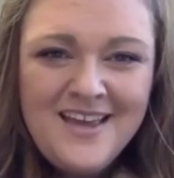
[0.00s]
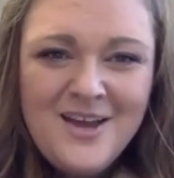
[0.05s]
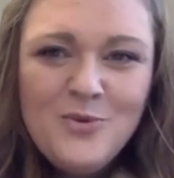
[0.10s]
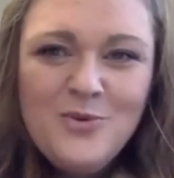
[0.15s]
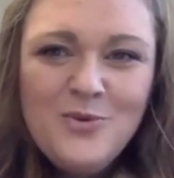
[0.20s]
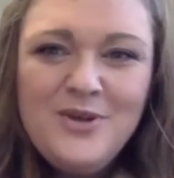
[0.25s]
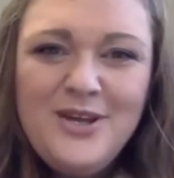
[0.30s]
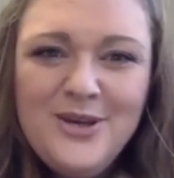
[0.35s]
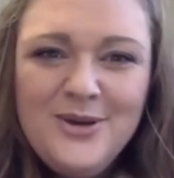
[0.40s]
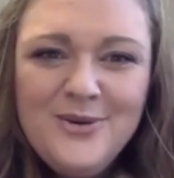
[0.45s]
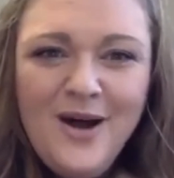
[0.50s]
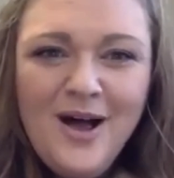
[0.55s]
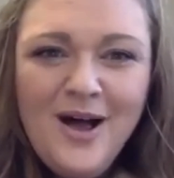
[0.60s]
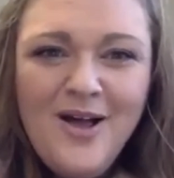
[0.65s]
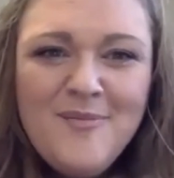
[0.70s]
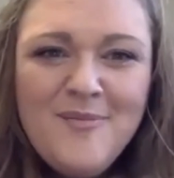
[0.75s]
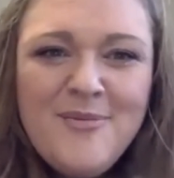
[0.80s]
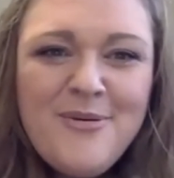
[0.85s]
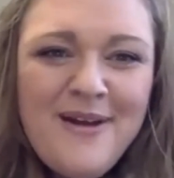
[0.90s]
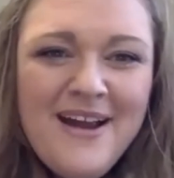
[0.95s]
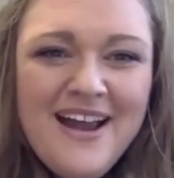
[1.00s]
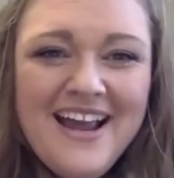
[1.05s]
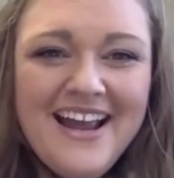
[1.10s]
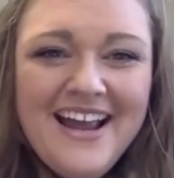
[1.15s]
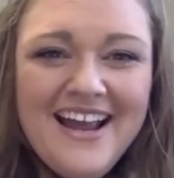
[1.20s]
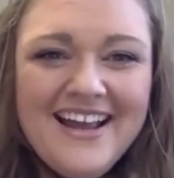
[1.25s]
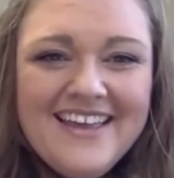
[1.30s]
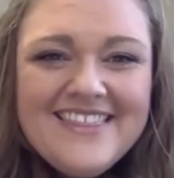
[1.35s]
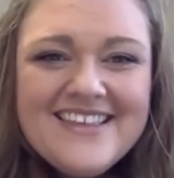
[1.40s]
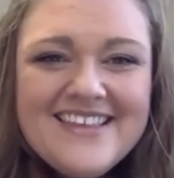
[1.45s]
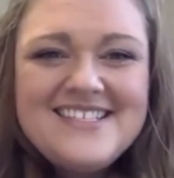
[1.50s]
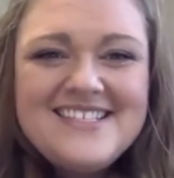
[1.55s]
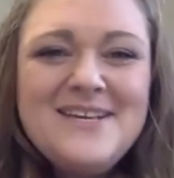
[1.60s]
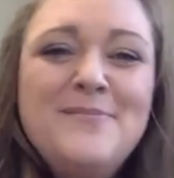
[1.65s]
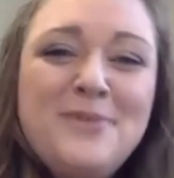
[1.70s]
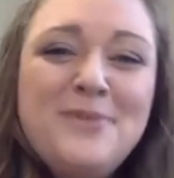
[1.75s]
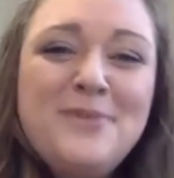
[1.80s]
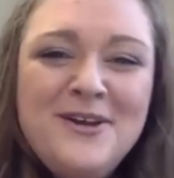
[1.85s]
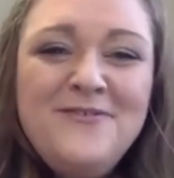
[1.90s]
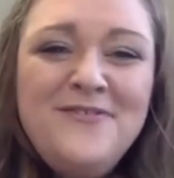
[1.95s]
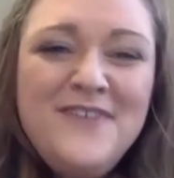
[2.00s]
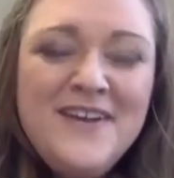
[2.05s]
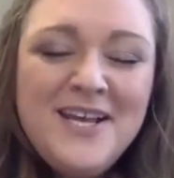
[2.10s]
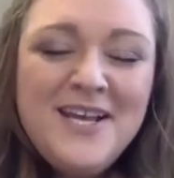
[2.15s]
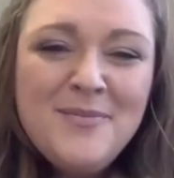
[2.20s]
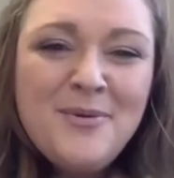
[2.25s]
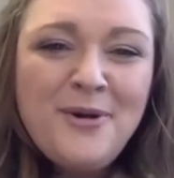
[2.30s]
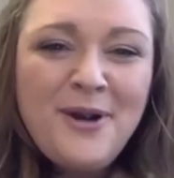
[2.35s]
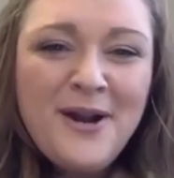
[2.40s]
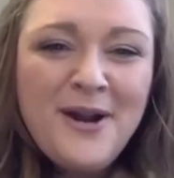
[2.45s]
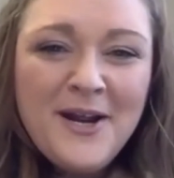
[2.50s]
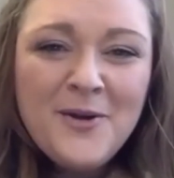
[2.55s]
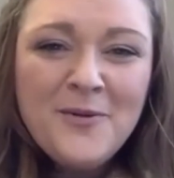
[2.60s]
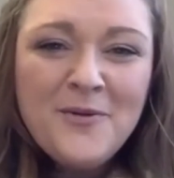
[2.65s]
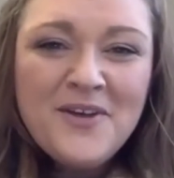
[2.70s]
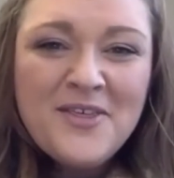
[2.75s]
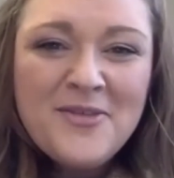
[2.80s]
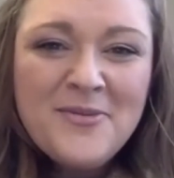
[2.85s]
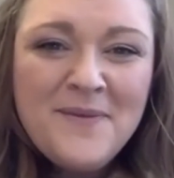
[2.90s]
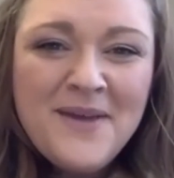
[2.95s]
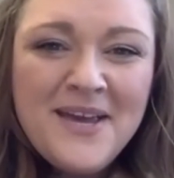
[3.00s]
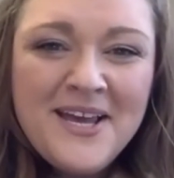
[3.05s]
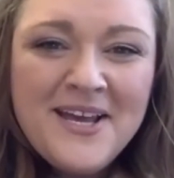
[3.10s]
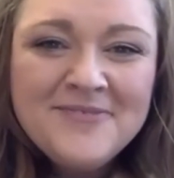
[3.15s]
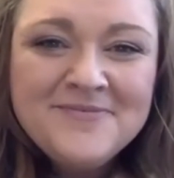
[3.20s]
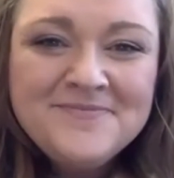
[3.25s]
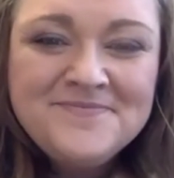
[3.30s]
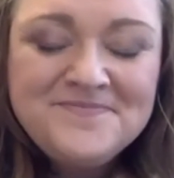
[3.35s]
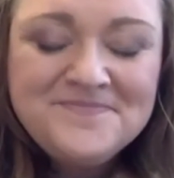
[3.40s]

Will you all pray this Epiphany prayer with me?